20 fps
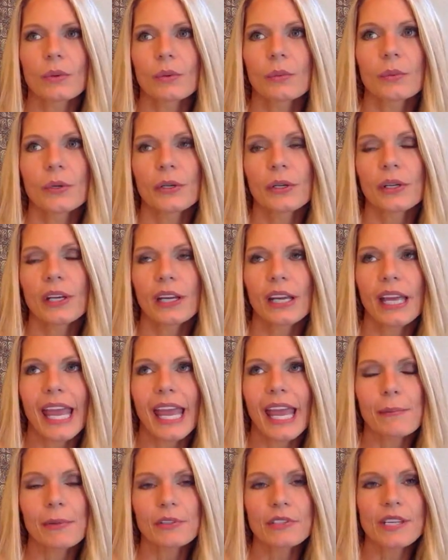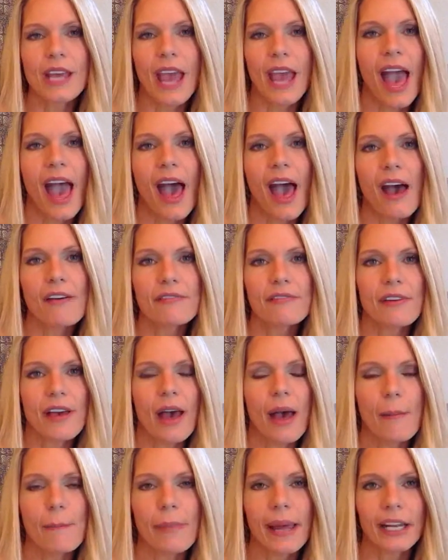We're able to
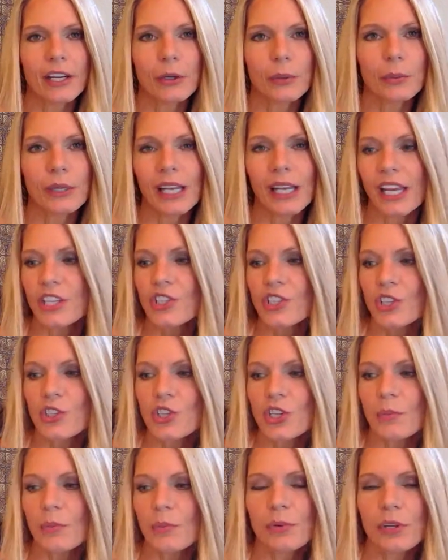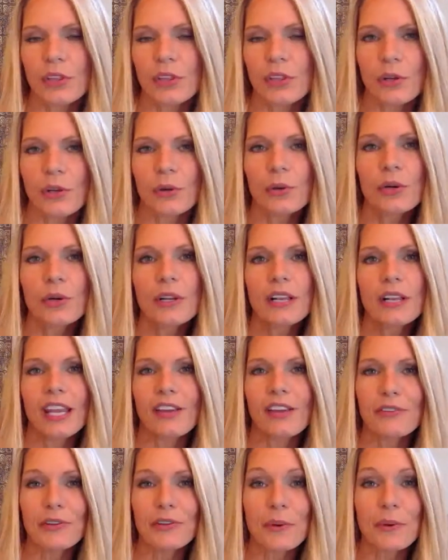have a better relationship with you.
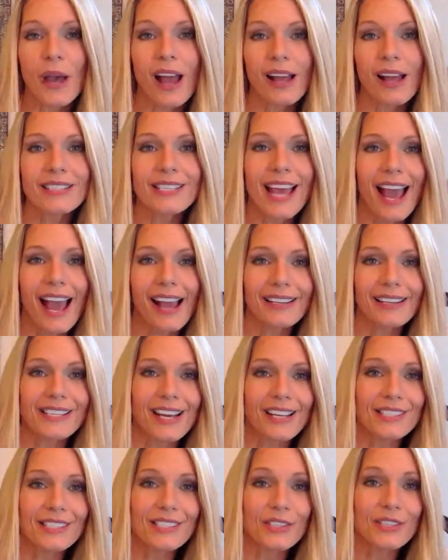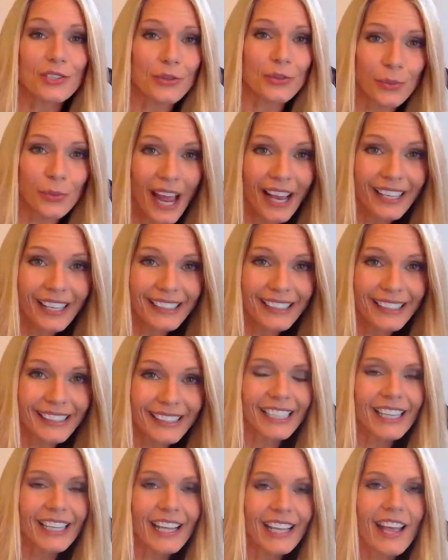If you contact us
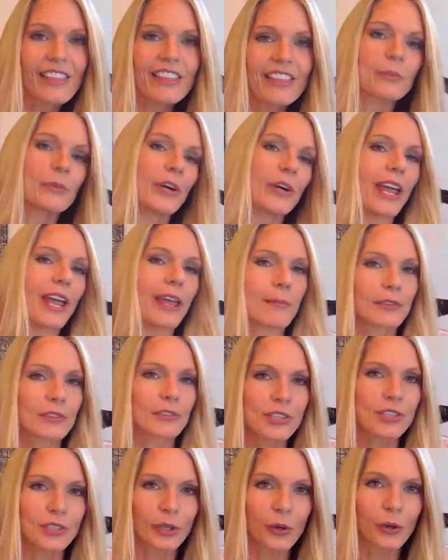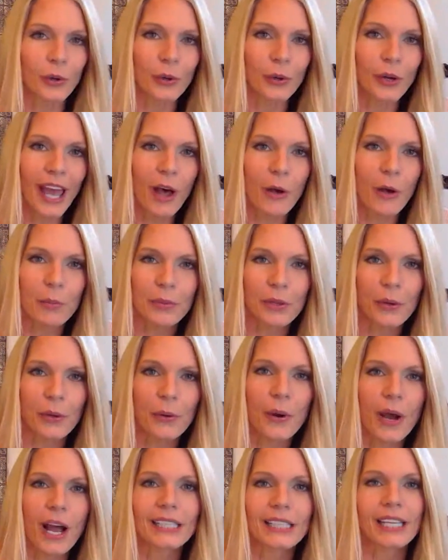directly, then we're able to help
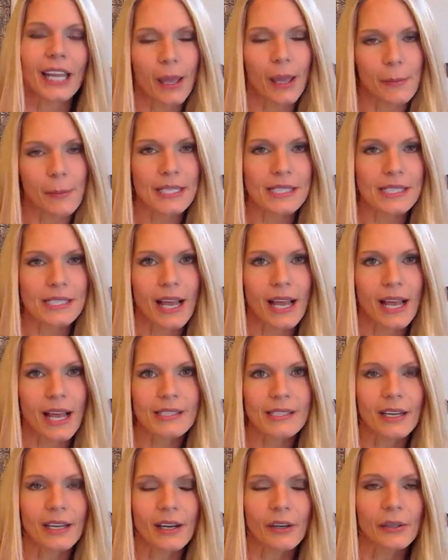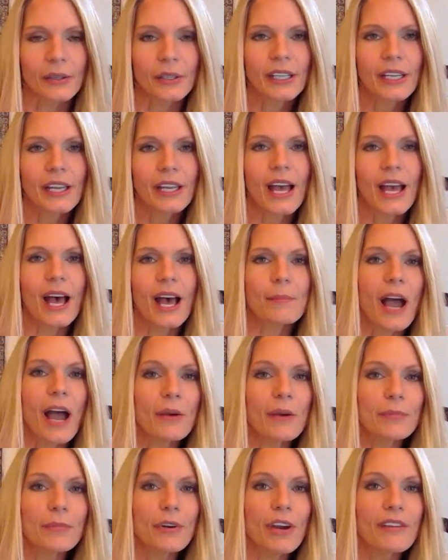you on Amazon. So
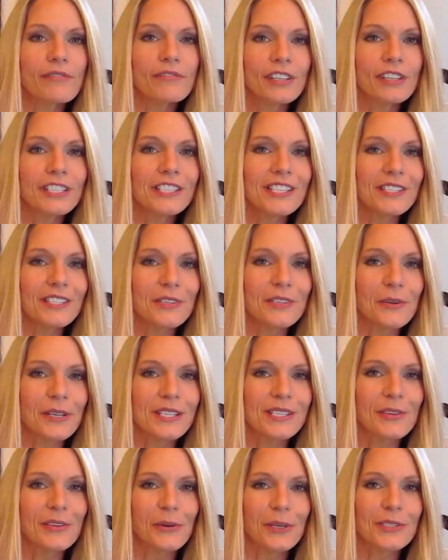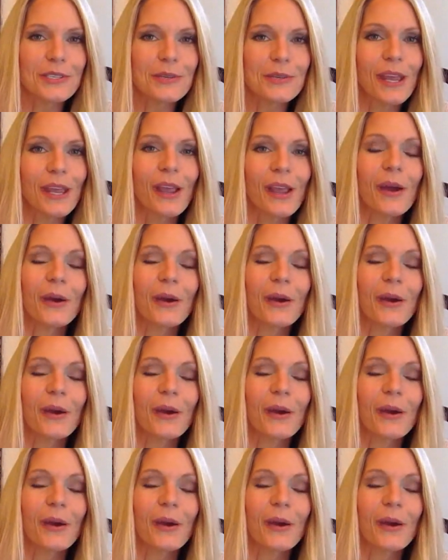our preference is always going to be